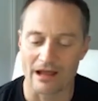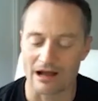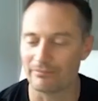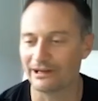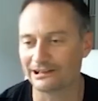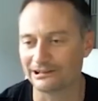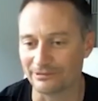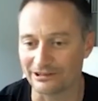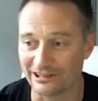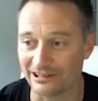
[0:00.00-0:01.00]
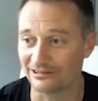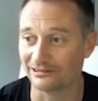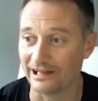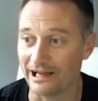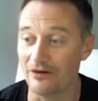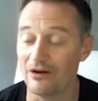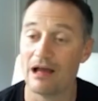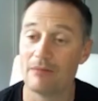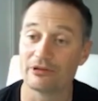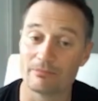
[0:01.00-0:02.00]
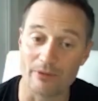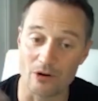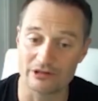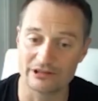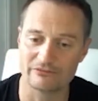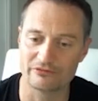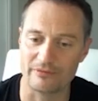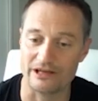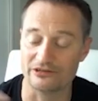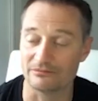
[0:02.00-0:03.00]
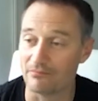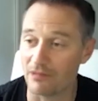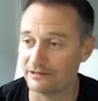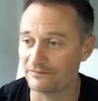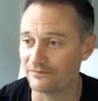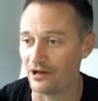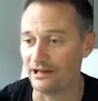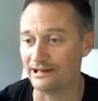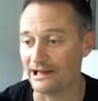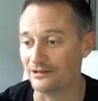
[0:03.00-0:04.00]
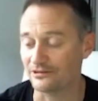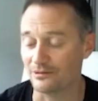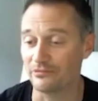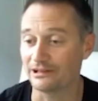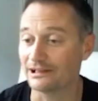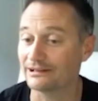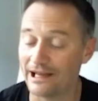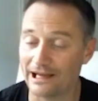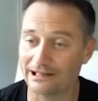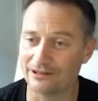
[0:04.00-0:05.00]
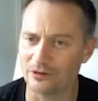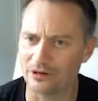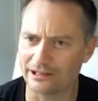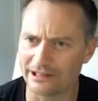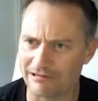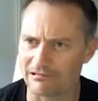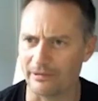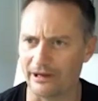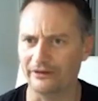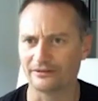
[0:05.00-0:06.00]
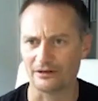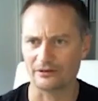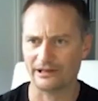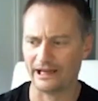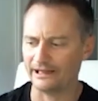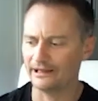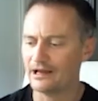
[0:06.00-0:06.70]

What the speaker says: I'm being a little bit cynical now, but the bonus information might find out something that they had no idea about, okay?